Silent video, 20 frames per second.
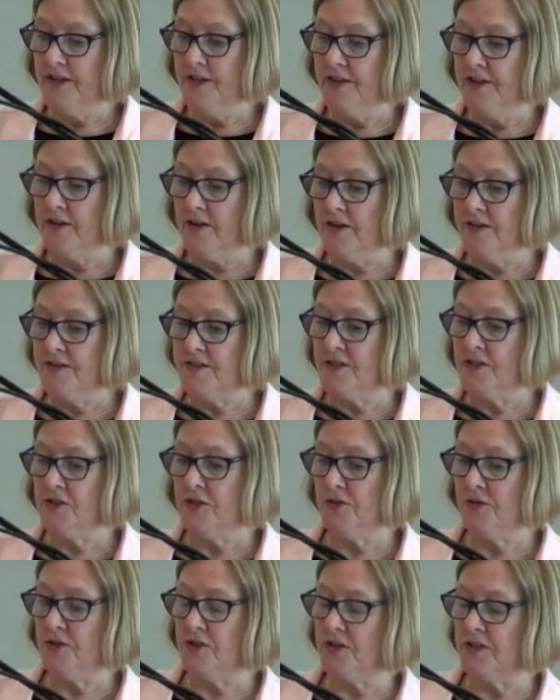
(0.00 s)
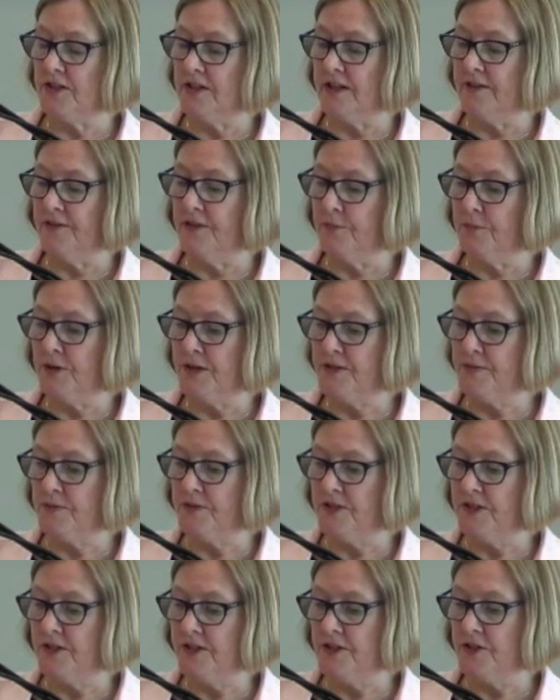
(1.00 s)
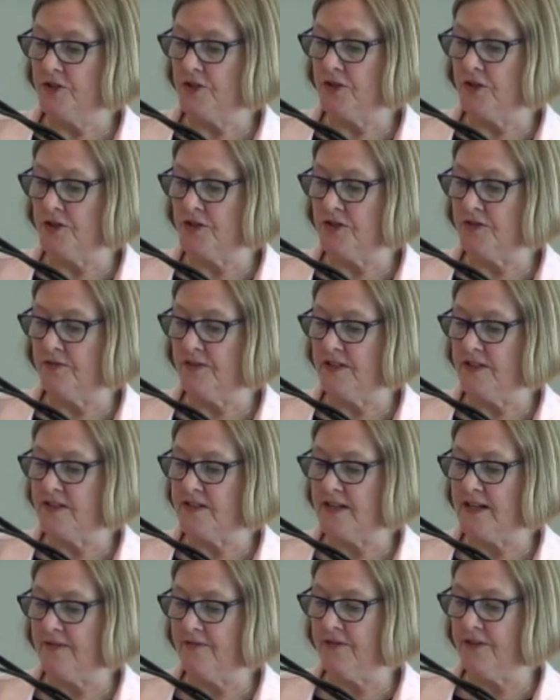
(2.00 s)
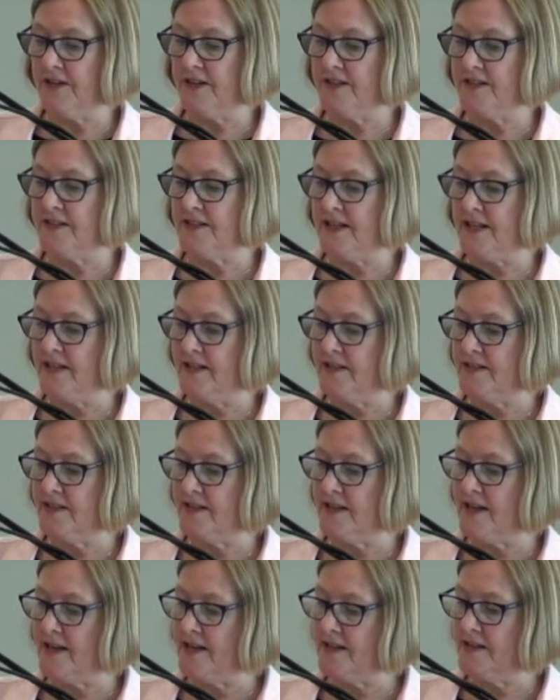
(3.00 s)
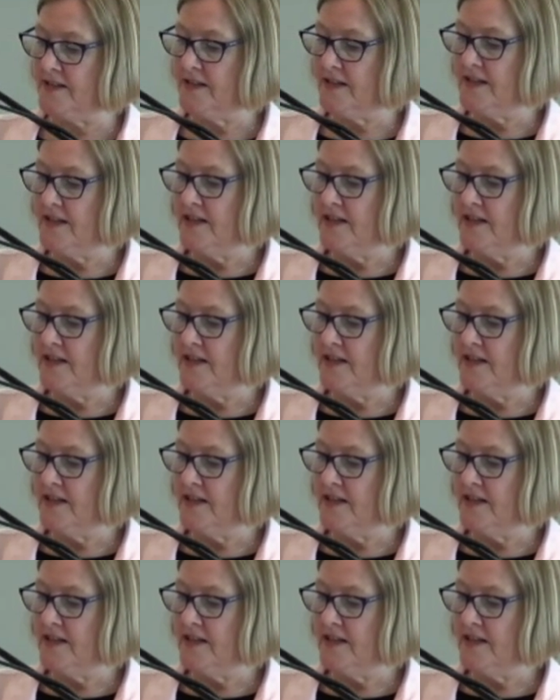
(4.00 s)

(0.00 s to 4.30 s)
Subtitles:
The Constitution of the Presbyterian Church of East Africa states that,